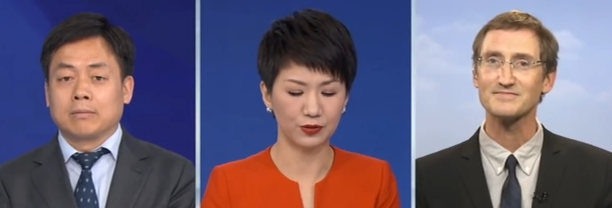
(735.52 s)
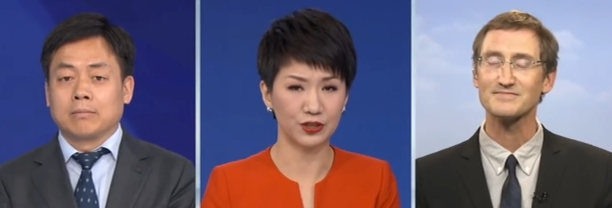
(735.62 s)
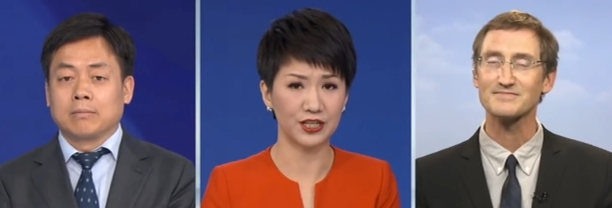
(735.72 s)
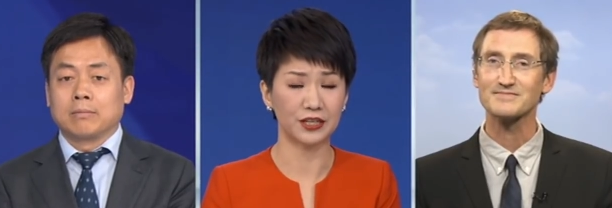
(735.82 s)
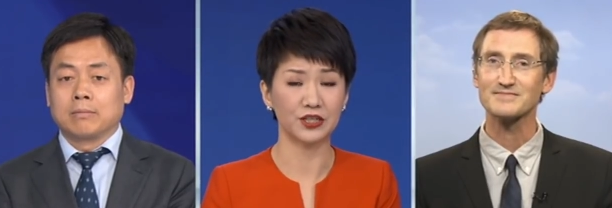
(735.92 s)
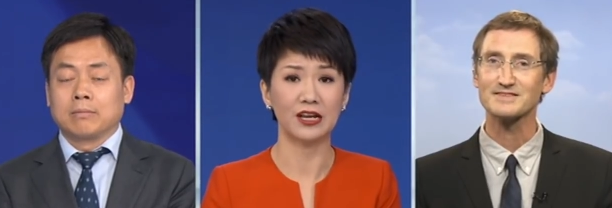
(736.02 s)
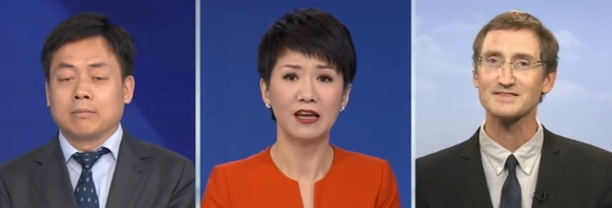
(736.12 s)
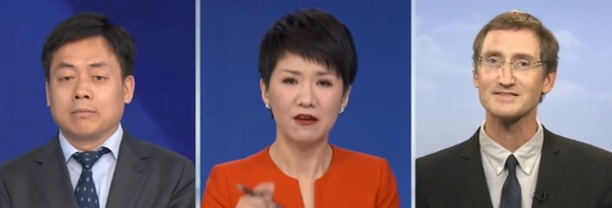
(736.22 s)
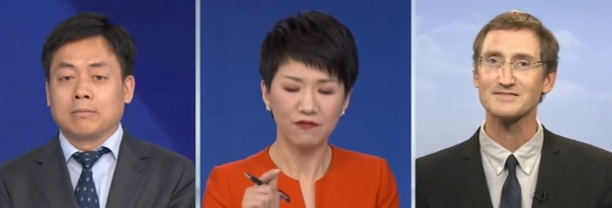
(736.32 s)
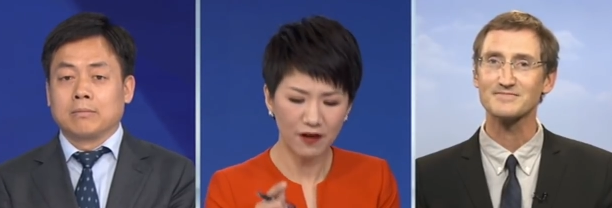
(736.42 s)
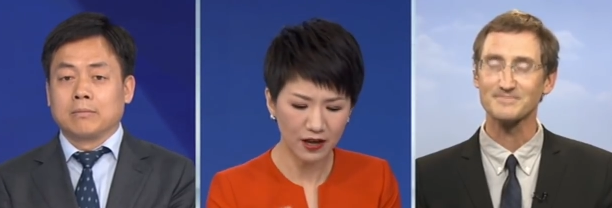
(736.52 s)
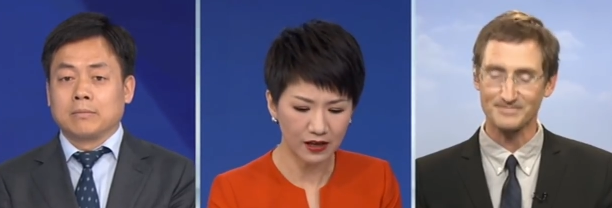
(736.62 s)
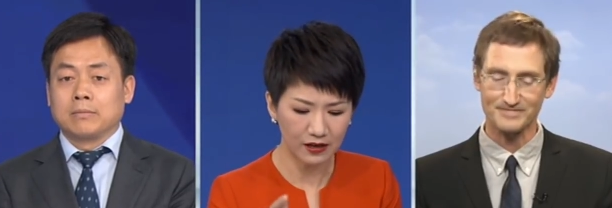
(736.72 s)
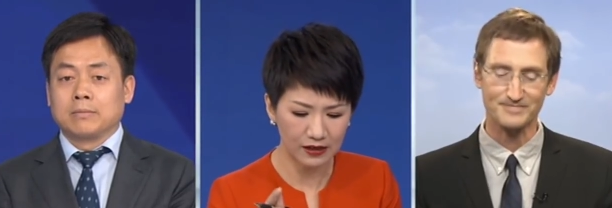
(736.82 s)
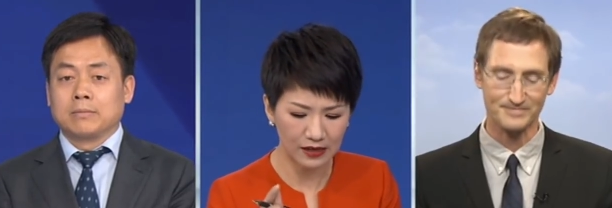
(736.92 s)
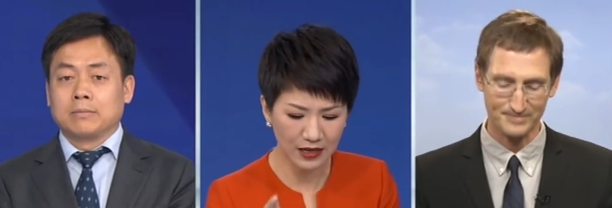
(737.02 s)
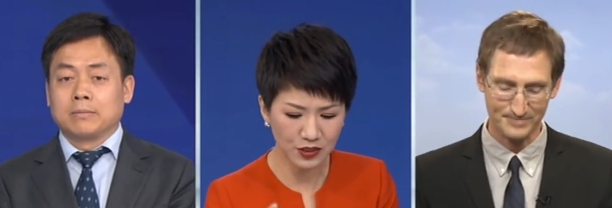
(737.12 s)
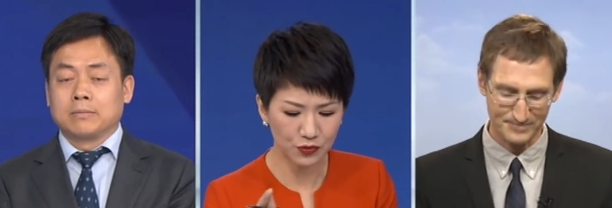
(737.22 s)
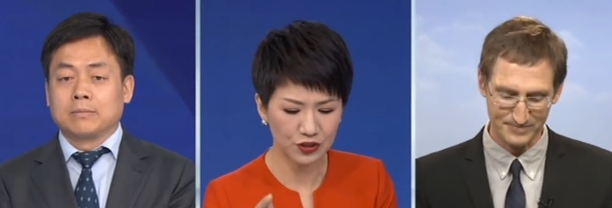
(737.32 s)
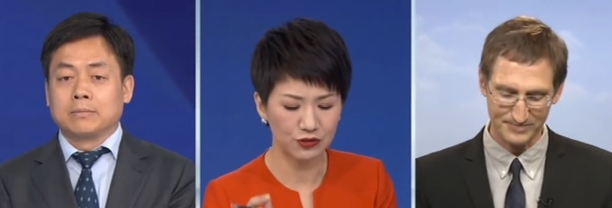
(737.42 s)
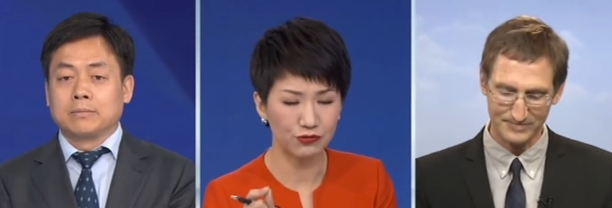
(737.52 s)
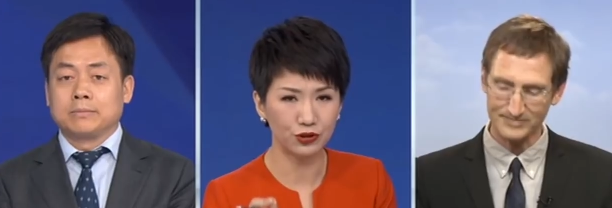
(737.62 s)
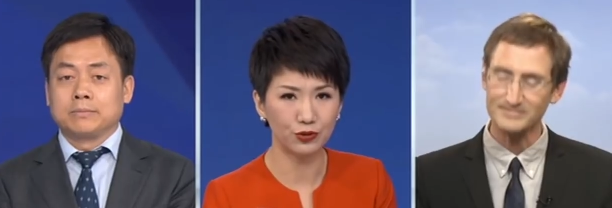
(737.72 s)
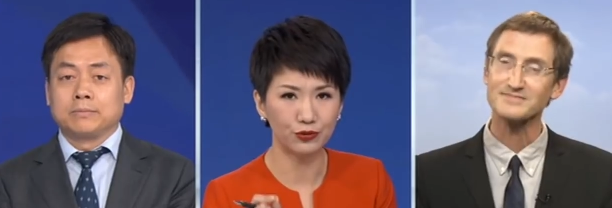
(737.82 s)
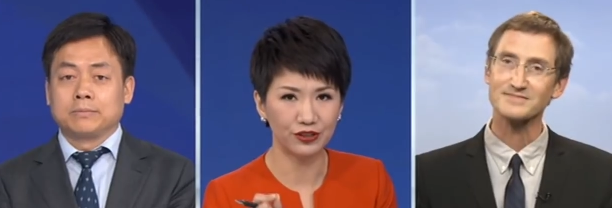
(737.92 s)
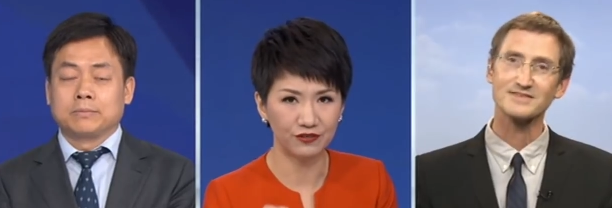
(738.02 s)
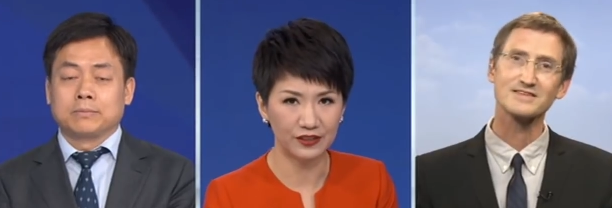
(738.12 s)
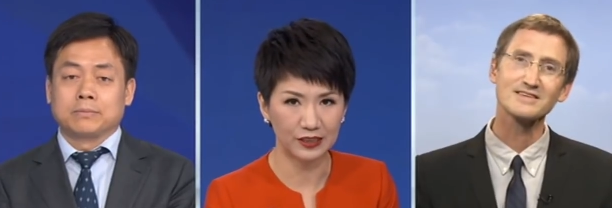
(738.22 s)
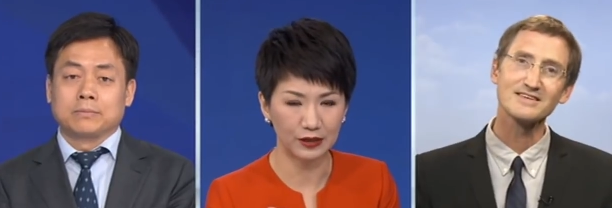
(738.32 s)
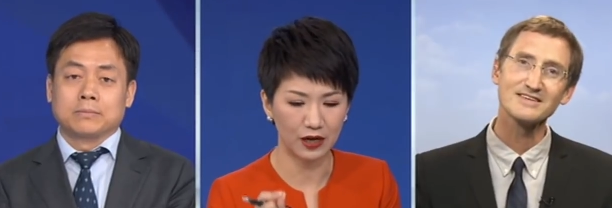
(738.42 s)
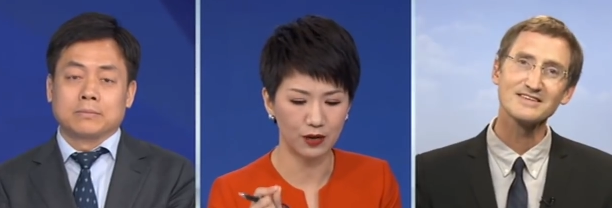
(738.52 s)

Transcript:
Speaker 1: protection. Last question, real briefly,